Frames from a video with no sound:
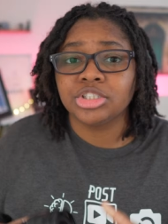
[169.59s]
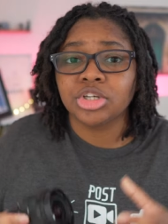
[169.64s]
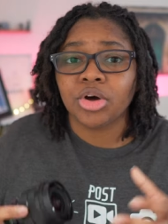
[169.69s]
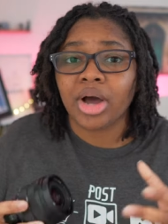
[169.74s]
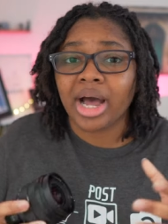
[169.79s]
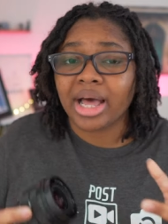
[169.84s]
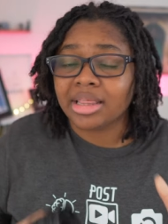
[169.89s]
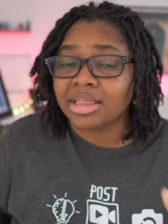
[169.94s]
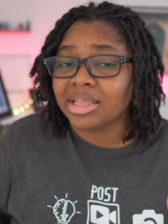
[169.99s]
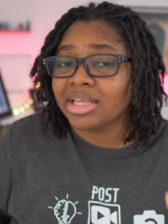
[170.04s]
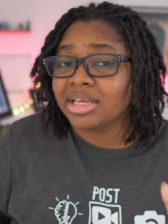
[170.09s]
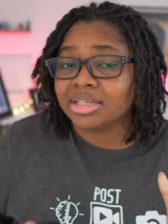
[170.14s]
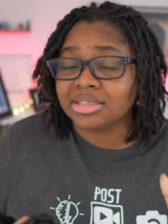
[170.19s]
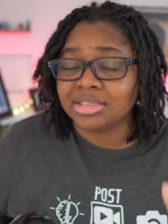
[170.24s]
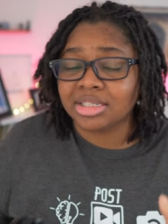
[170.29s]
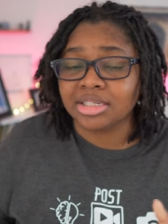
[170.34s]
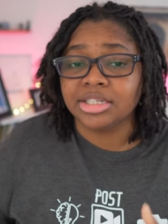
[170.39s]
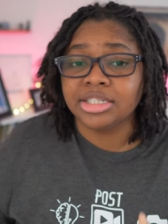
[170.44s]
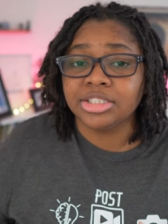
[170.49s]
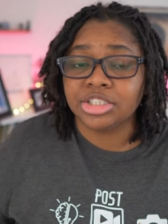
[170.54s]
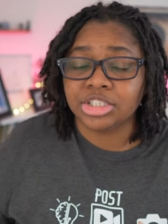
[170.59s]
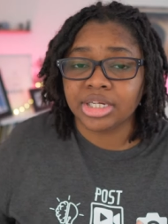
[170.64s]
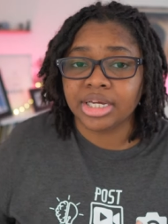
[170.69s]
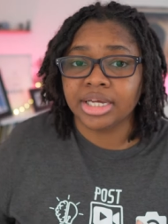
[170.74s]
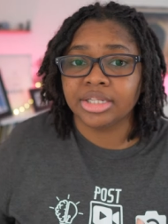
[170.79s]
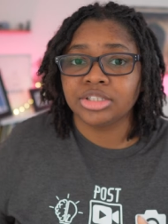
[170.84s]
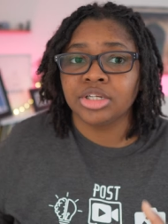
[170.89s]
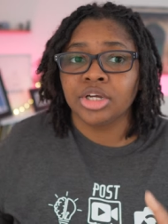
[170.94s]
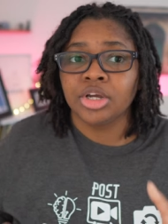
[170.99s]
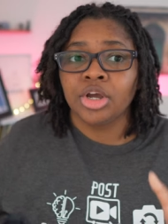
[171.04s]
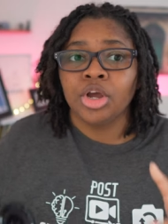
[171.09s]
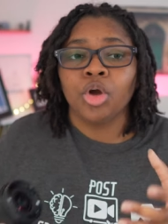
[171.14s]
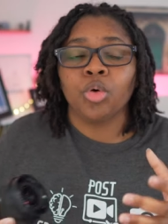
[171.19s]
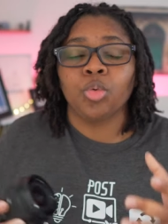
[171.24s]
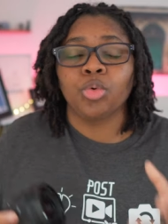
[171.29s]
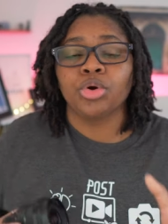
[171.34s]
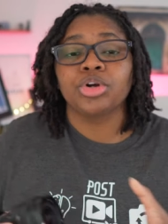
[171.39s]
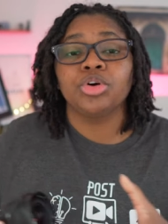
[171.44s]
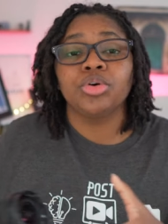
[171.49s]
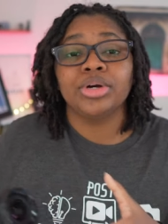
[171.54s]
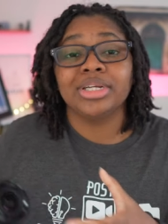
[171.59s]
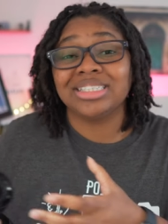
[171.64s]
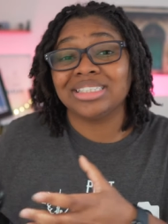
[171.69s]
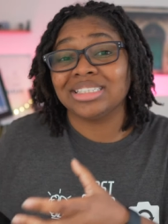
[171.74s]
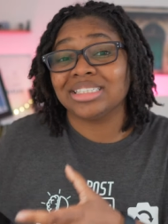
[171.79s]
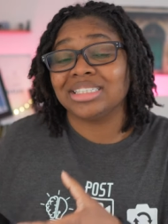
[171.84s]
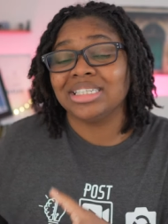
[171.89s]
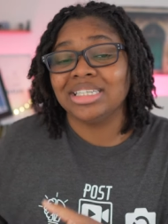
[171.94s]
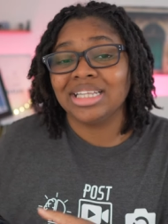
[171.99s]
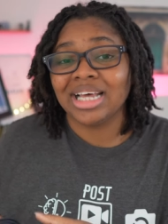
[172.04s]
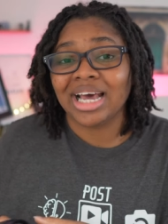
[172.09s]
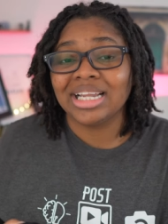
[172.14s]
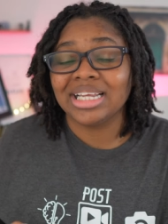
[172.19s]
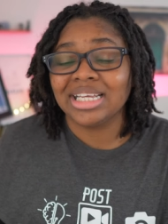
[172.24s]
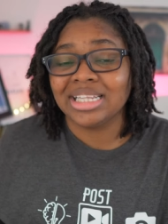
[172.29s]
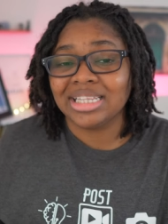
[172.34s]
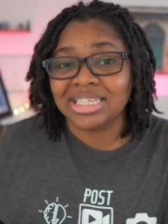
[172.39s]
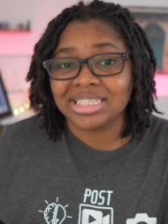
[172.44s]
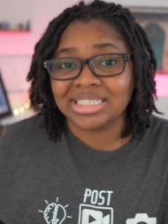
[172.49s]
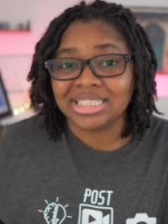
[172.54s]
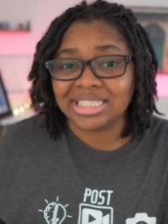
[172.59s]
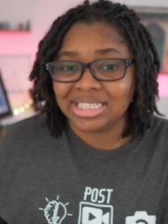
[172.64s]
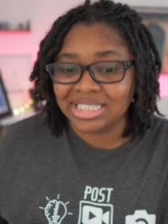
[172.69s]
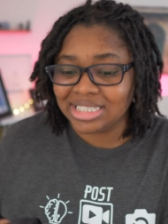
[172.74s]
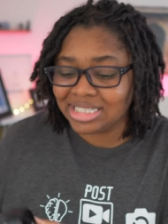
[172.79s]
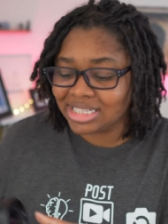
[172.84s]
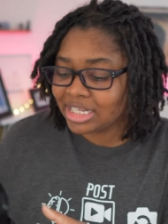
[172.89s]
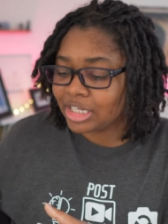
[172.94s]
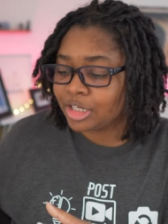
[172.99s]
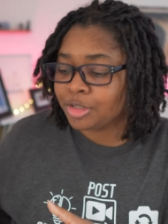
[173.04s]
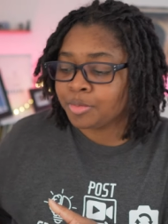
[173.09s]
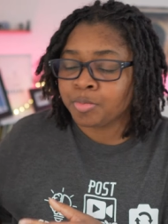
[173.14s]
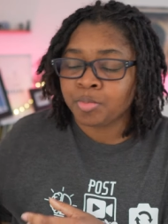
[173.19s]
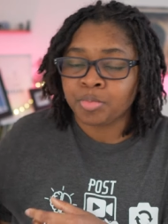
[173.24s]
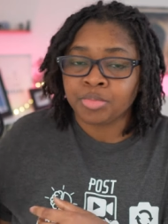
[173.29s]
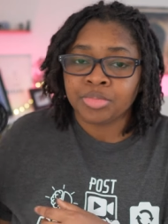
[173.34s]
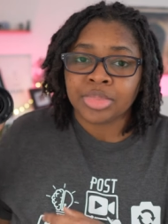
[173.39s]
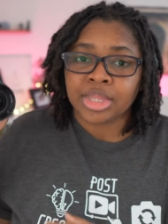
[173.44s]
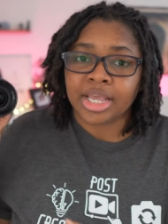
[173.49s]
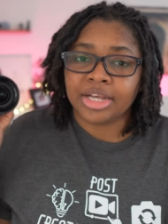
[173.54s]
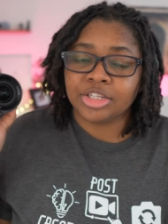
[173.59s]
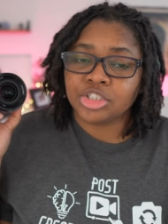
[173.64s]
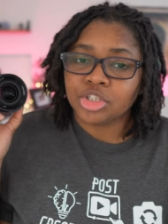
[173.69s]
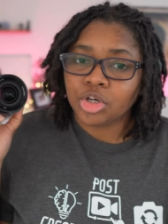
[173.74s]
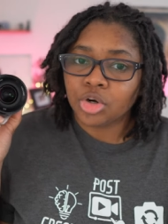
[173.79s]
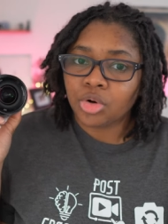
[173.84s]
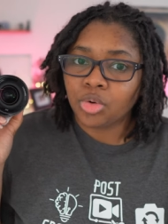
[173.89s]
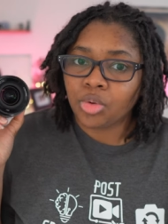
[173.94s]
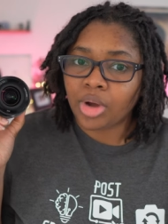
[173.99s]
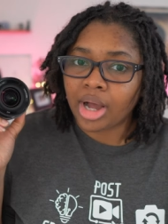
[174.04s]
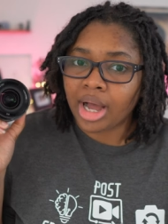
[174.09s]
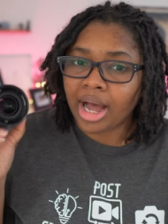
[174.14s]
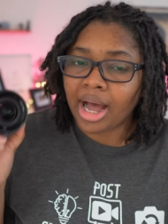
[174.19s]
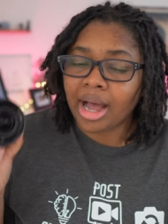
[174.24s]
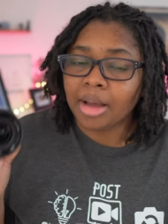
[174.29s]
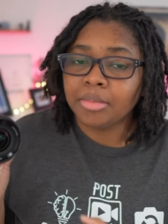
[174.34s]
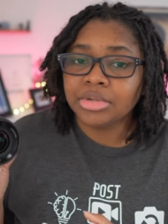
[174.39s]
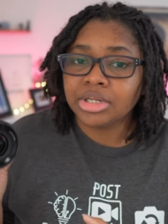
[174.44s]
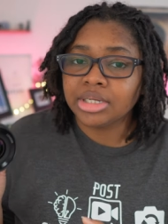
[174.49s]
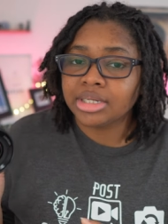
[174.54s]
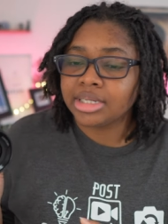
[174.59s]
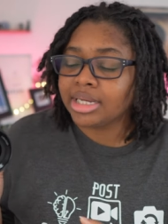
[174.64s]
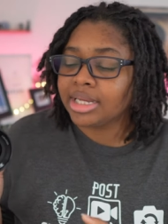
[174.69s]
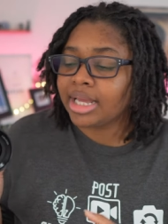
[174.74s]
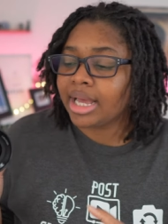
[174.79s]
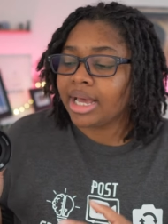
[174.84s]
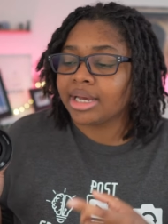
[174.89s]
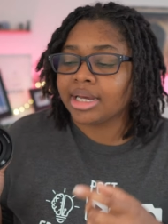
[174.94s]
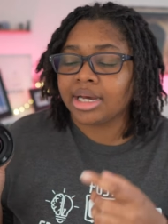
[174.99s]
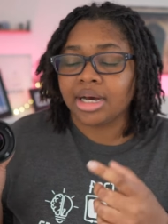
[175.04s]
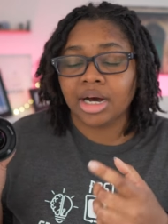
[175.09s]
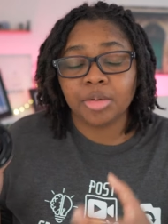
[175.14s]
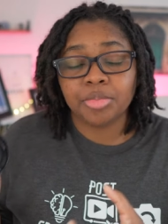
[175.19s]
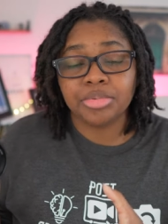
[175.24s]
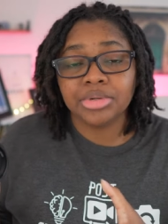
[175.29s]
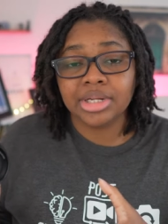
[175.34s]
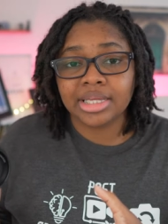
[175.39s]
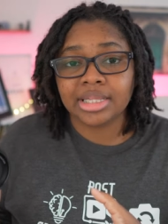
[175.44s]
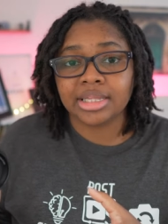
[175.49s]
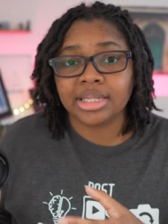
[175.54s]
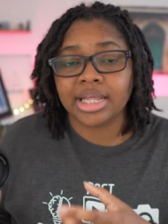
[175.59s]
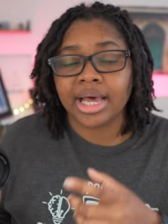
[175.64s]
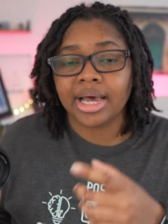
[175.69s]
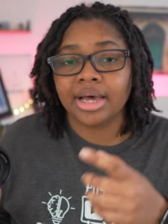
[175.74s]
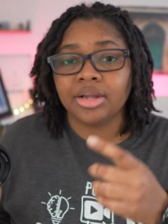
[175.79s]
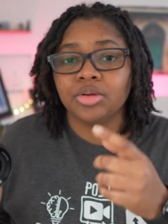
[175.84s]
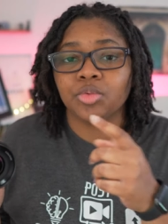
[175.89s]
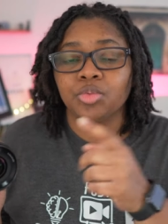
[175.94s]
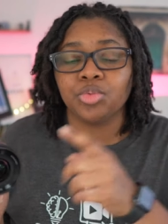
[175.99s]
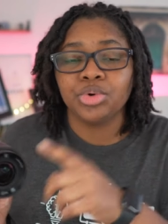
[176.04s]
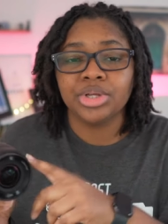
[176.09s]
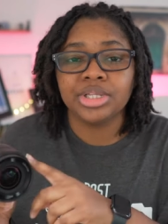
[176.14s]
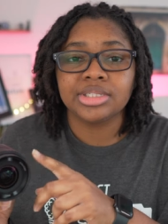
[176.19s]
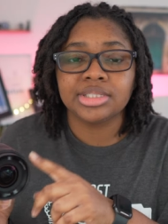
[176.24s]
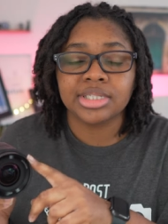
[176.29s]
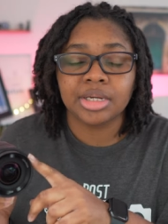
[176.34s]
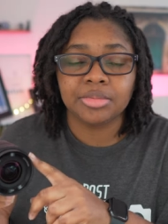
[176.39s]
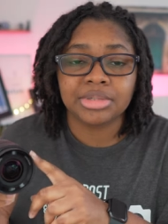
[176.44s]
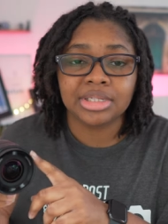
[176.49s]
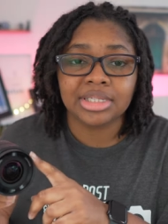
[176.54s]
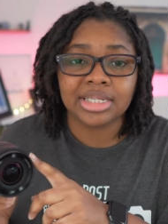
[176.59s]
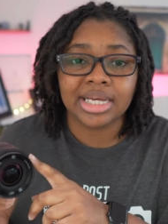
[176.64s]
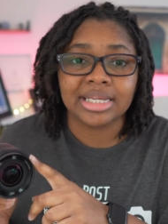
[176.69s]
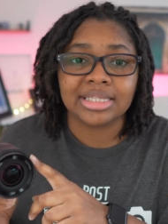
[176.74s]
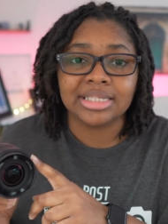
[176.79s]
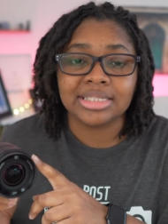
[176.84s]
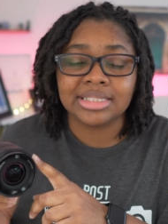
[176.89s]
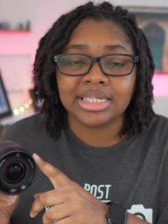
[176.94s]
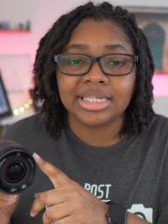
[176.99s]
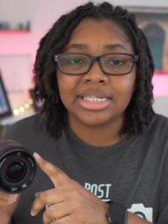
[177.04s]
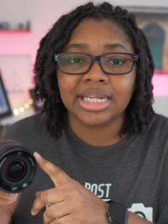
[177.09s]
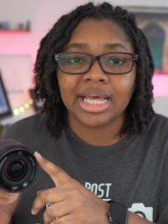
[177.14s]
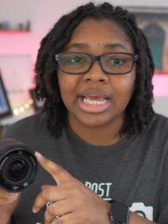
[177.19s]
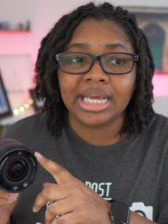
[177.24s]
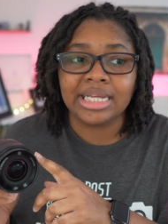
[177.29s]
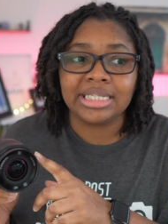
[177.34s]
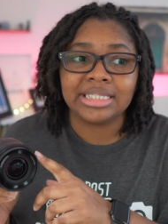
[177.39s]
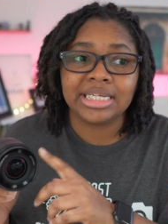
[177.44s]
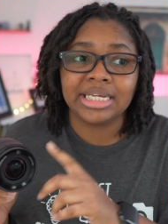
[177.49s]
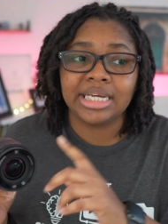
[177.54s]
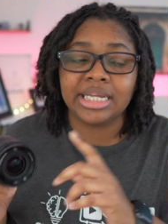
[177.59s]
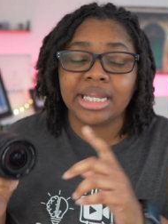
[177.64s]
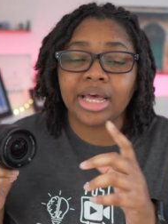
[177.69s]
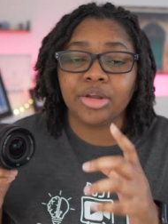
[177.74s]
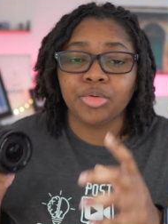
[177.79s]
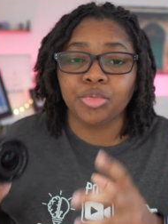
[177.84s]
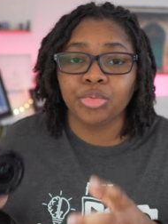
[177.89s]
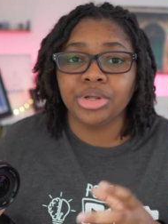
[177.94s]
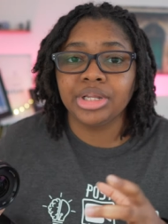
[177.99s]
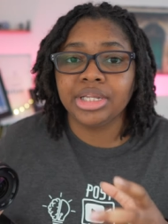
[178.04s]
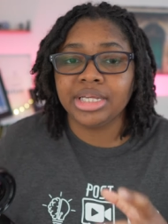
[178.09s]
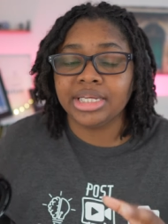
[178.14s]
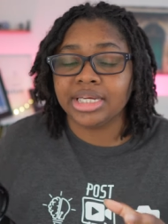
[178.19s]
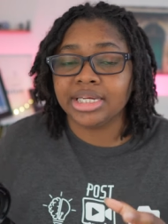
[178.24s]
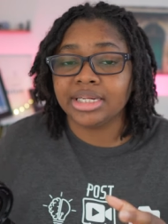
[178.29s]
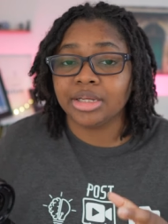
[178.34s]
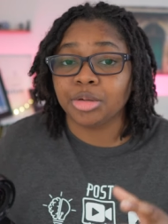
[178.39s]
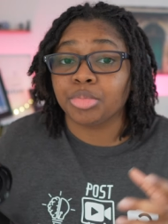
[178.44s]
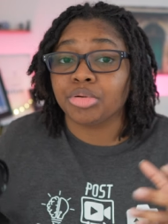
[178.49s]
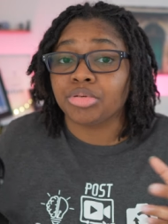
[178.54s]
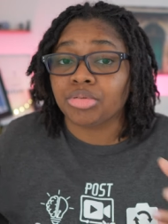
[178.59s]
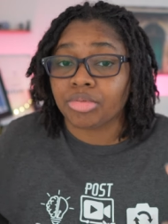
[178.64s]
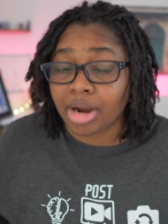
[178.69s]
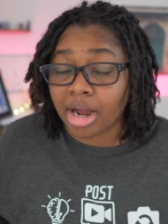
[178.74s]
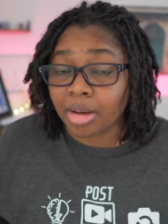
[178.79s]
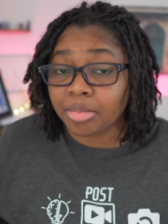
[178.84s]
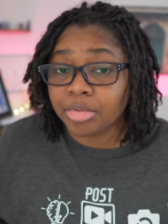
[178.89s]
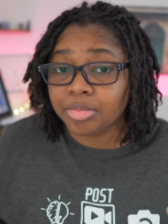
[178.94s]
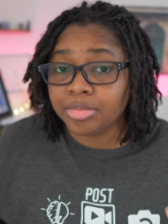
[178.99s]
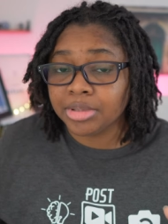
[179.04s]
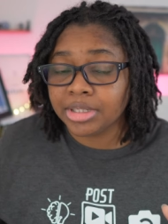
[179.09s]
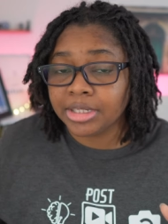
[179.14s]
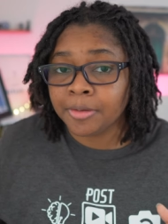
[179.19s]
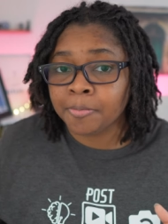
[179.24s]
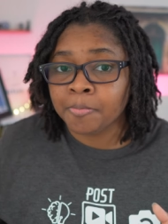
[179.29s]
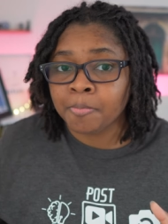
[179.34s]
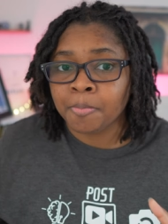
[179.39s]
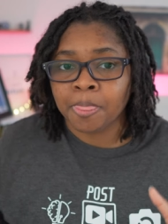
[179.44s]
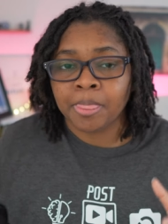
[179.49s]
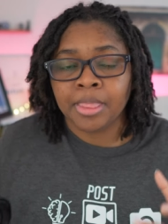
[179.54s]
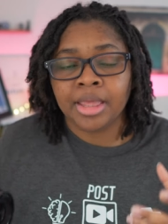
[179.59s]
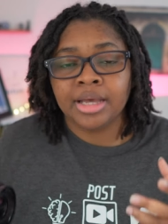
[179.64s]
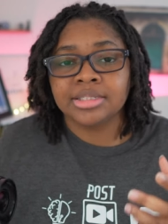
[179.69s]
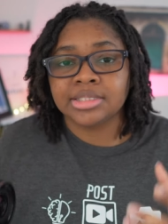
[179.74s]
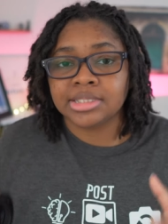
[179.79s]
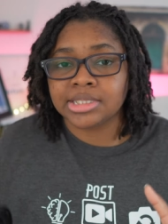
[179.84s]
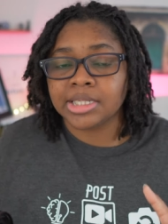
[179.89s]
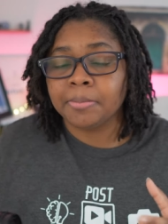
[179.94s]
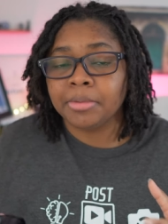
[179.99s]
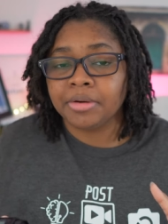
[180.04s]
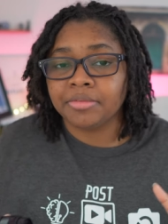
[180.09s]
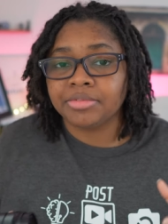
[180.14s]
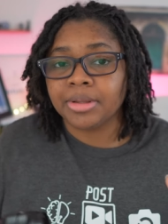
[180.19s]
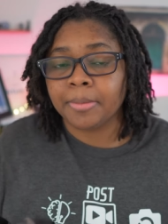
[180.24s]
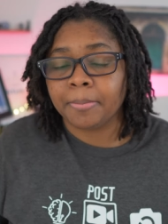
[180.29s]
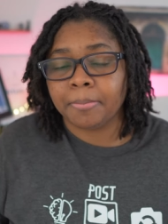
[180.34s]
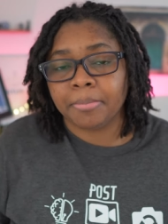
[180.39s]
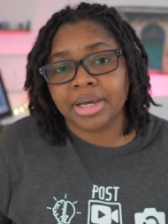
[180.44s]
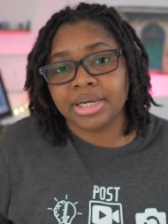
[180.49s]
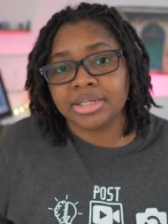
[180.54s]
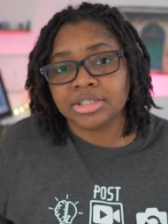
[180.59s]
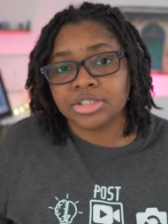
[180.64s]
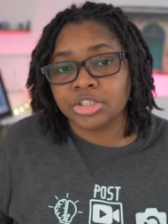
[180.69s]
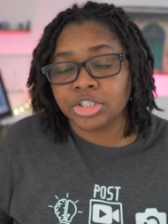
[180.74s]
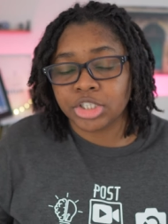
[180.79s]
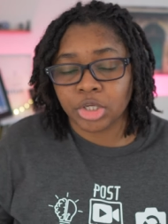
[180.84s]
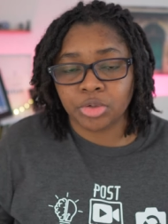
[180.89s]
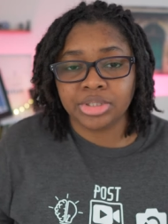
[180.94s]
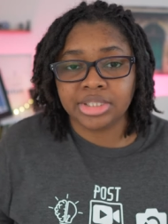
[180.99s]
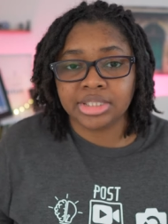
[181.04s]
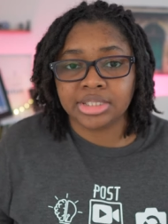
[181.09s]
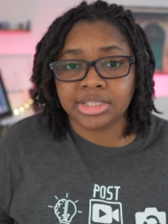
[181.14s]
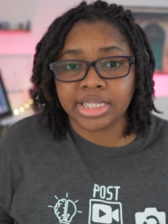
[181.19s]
so I think it's a good chance we're going to see that in this E10. And so I'm looking at coupling that with something like the 10 to 18 and really getting probably some of the best Sony